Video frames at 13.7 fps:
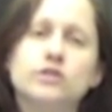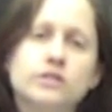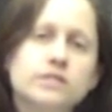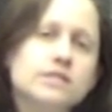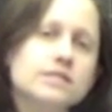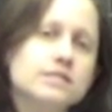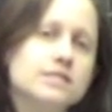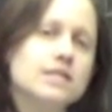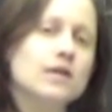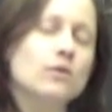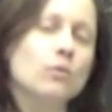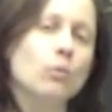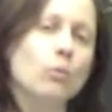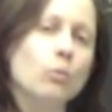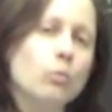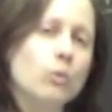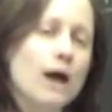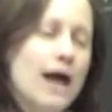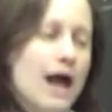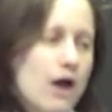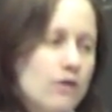just to see
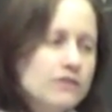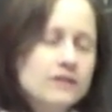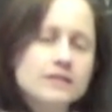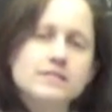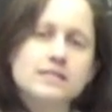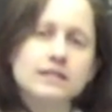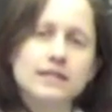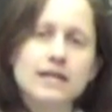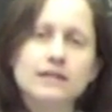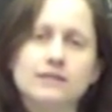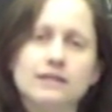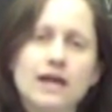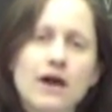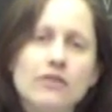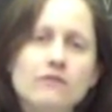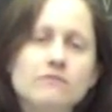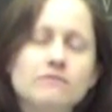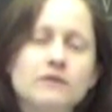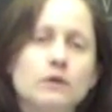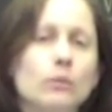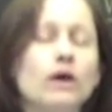how things connected, how they
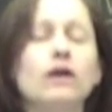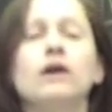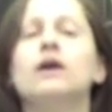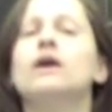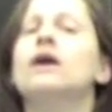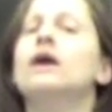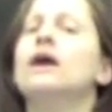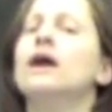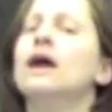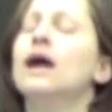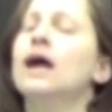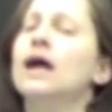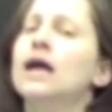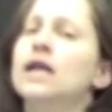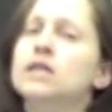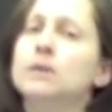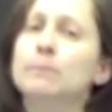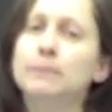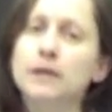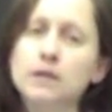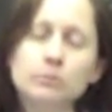fit. Well, the
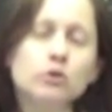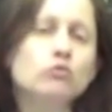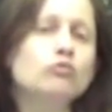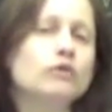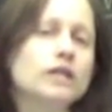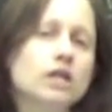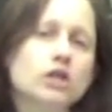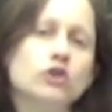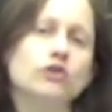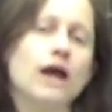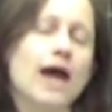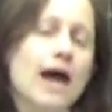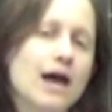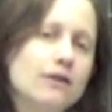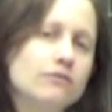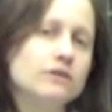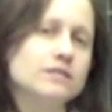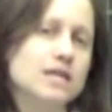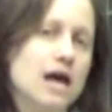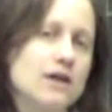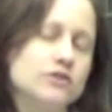people reading your
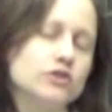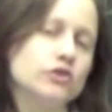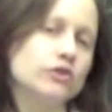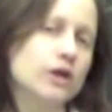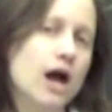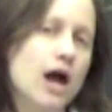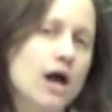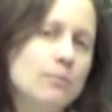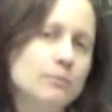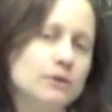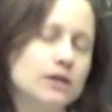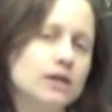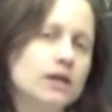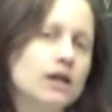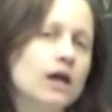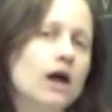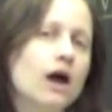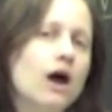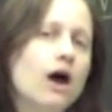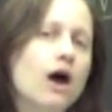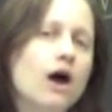advertising, your copy,
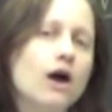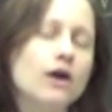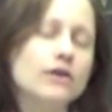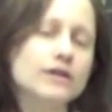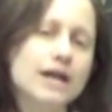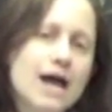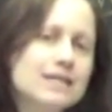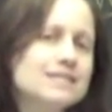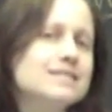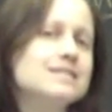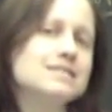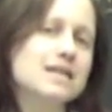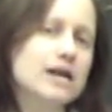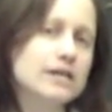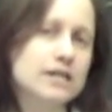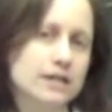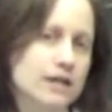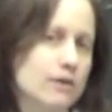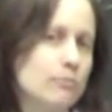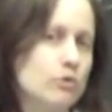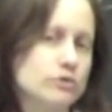are not
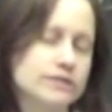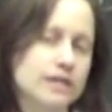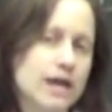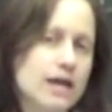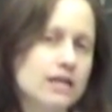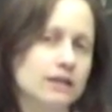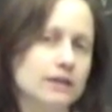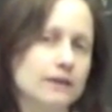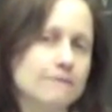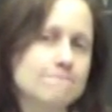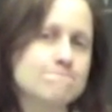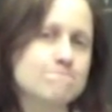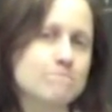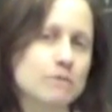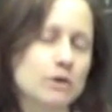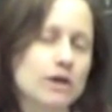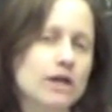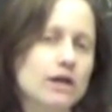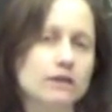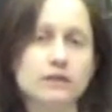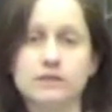studying it most likely,
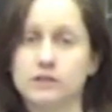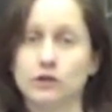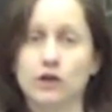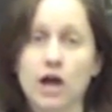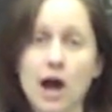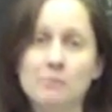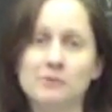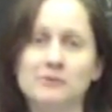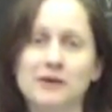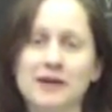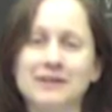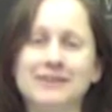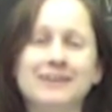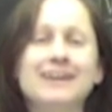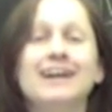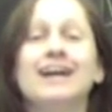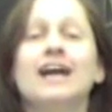okay, unless they're a copywriter.